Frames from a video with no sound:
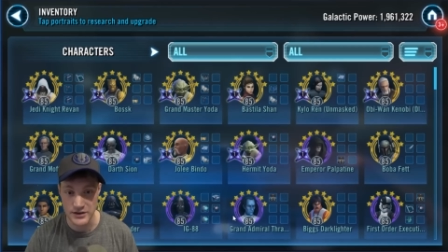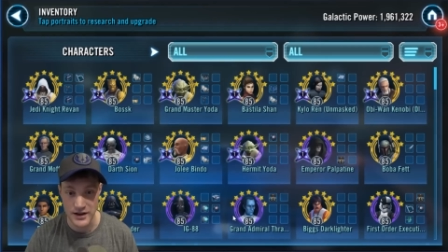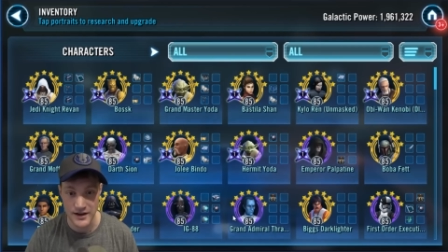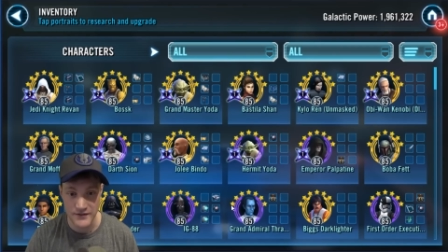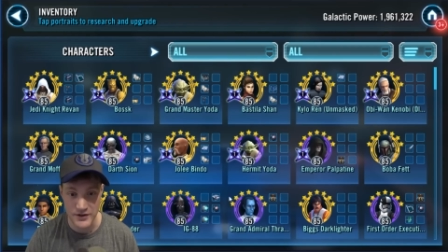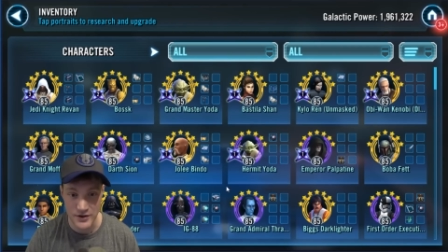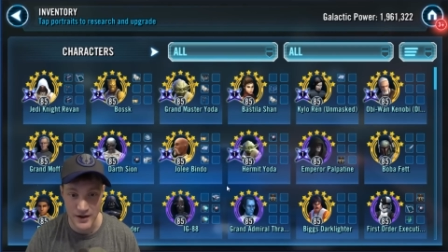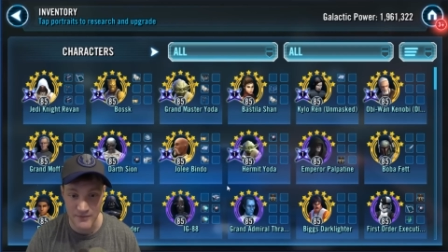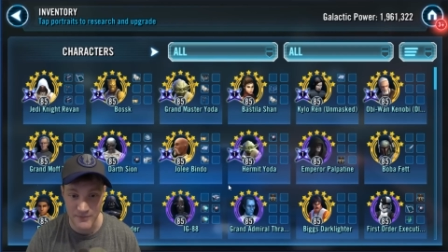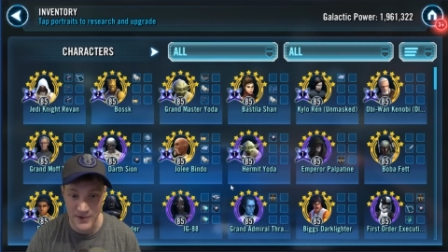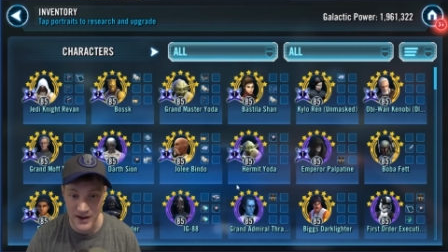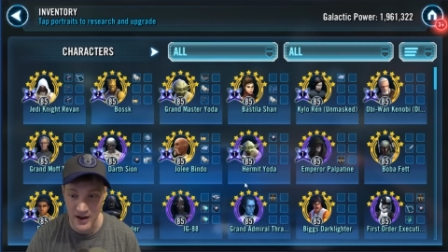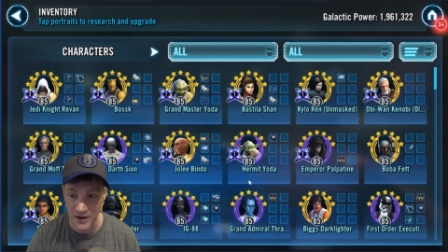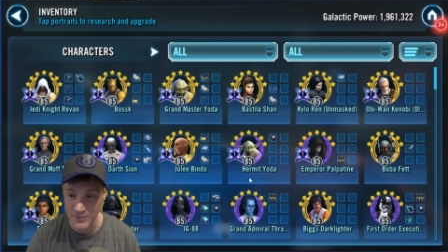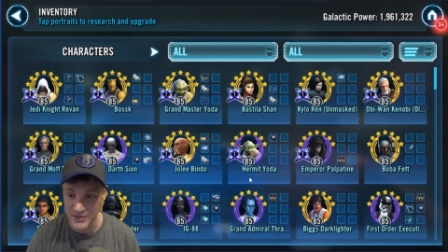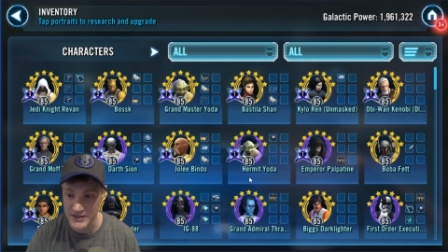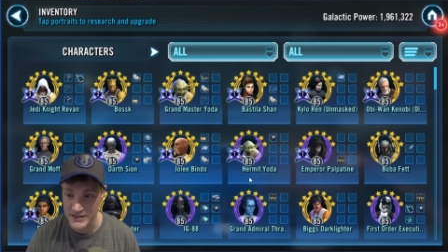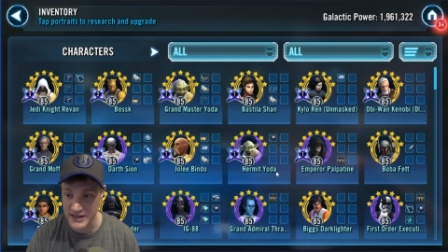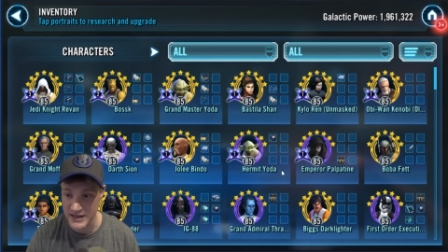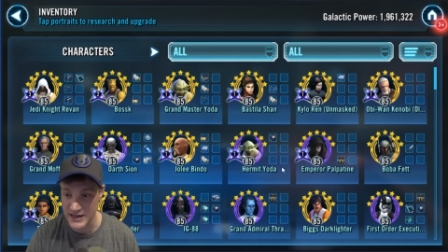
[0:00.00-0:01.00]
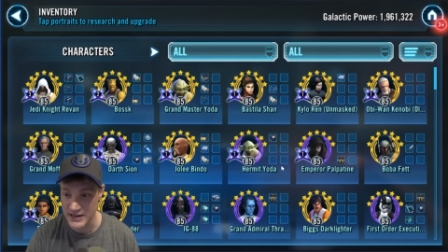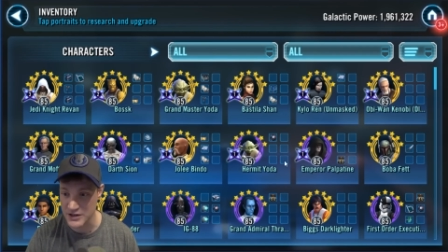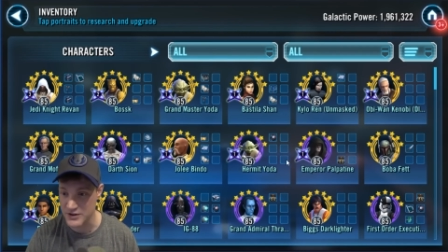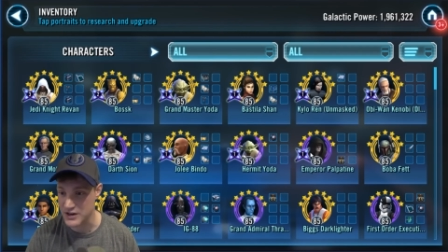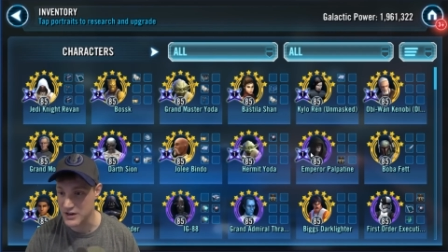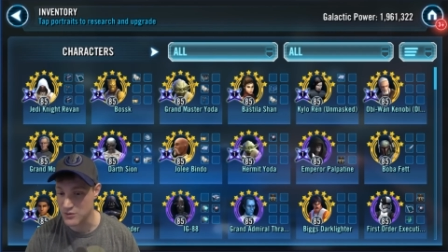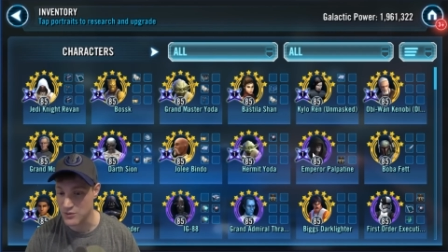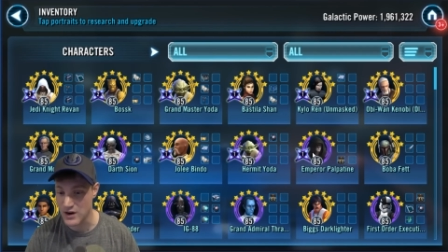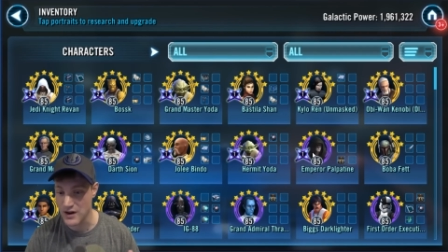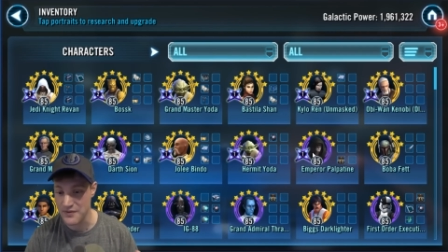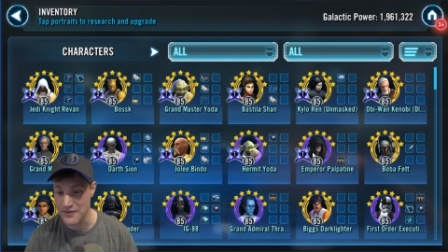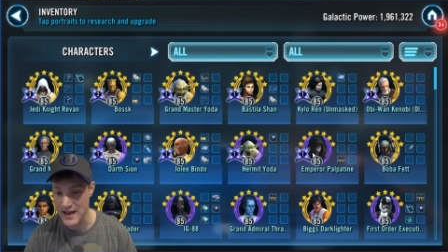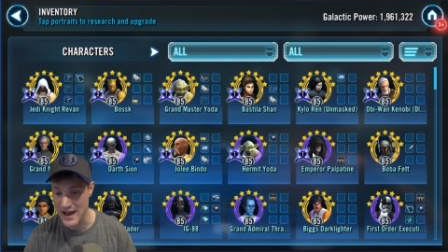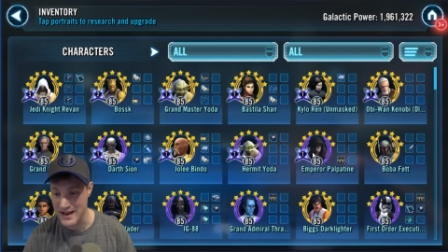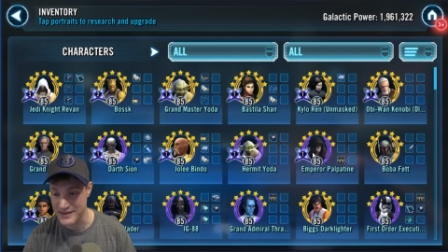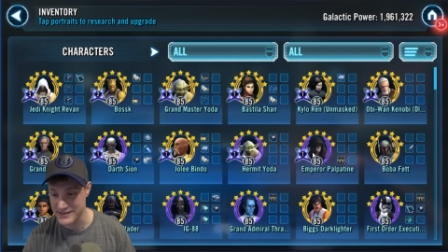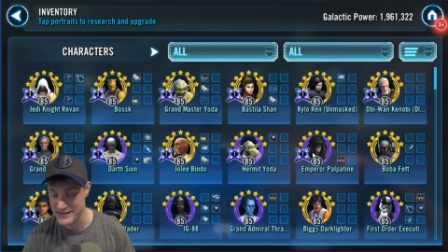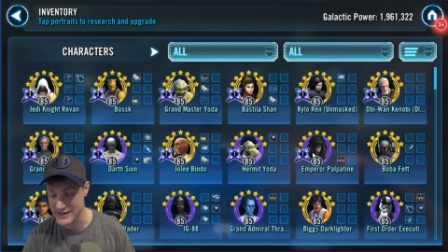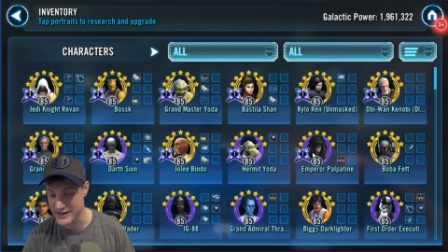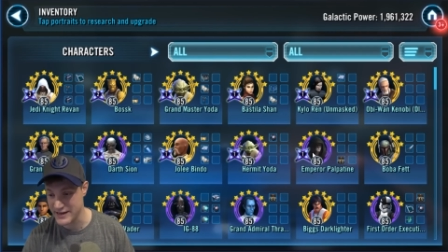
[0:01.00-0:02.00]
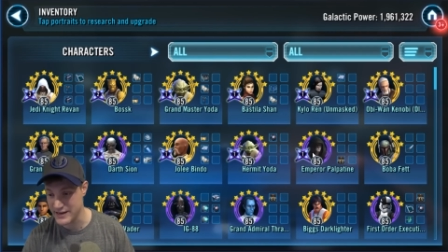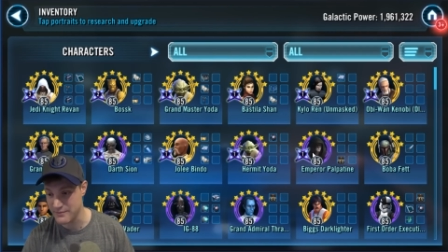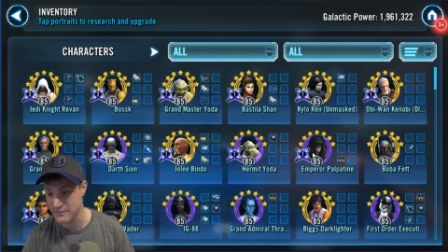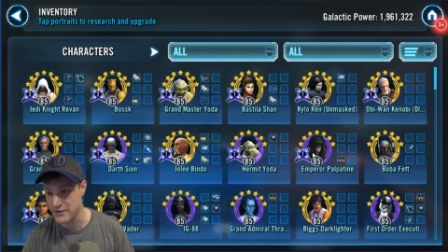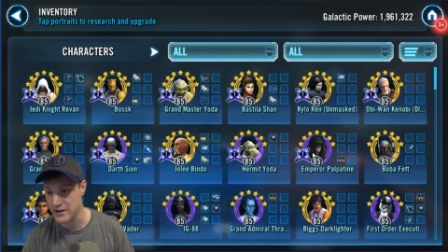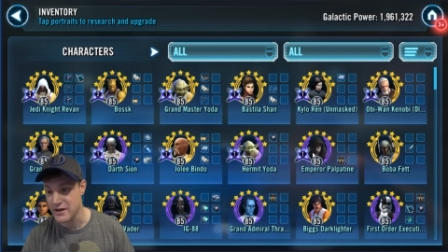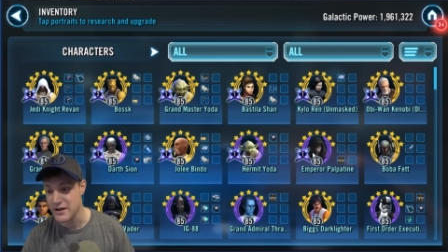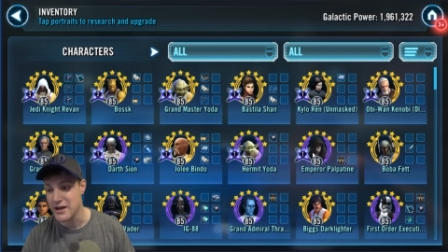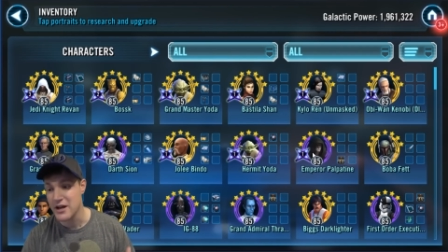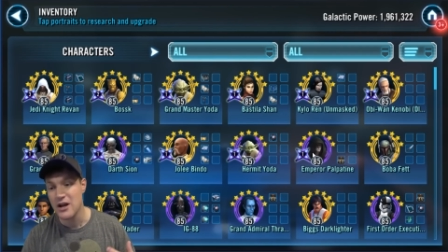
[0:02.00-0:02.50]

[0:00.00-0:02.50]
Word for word: You have you have Palpatine. You can run that team.